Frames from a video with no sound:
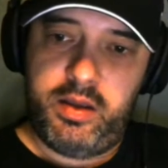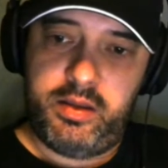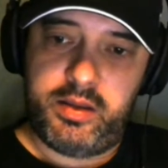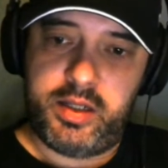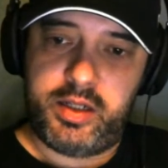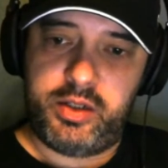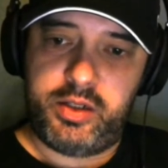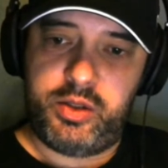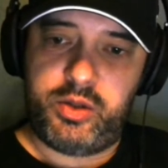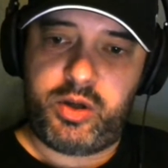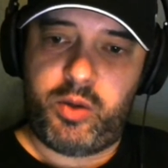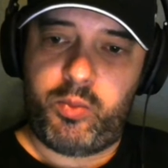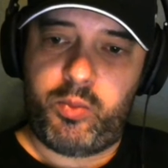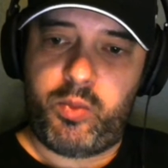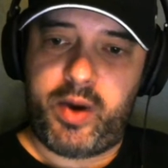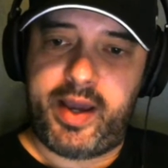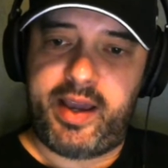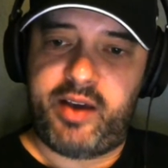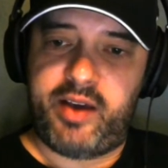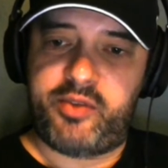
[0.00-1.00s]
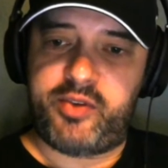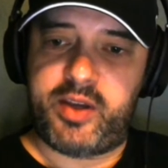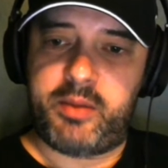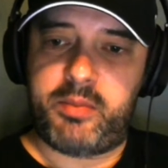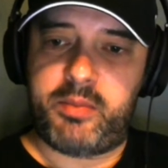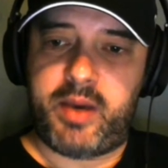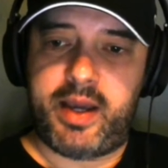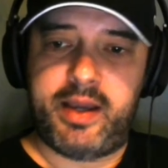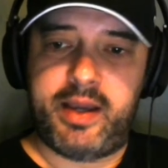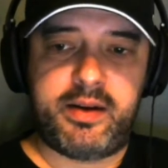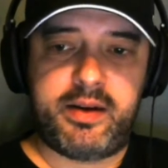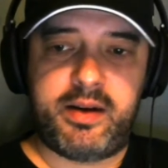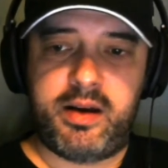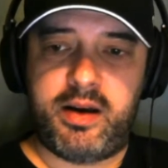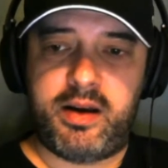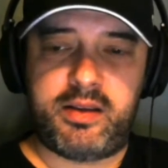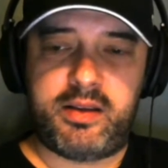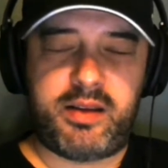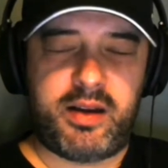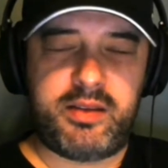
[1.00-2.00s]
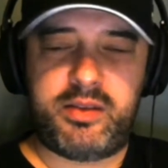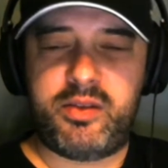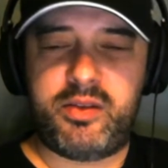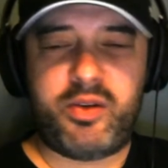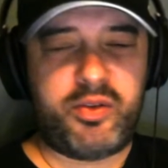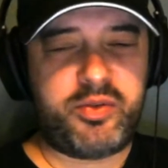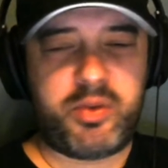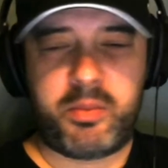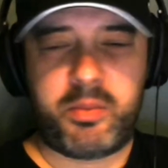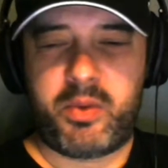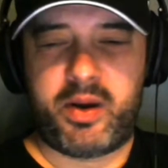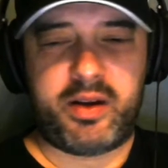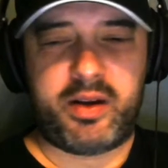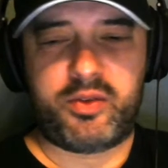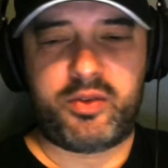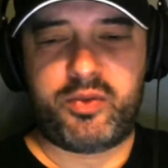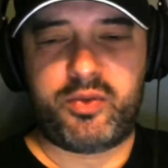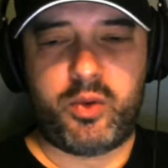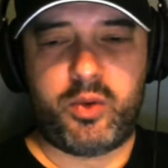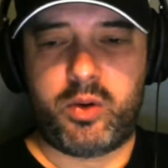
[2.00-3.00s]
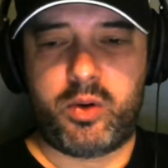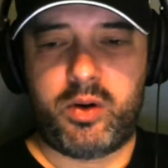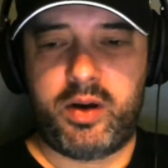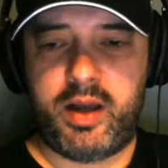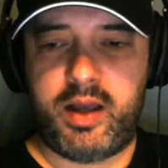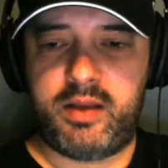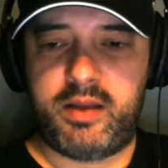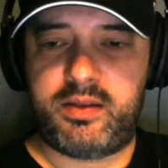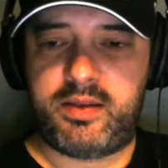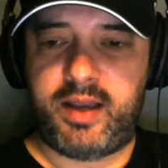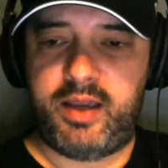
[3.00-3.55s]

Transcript: Then you can wait, I think, mate. No, not for a -4.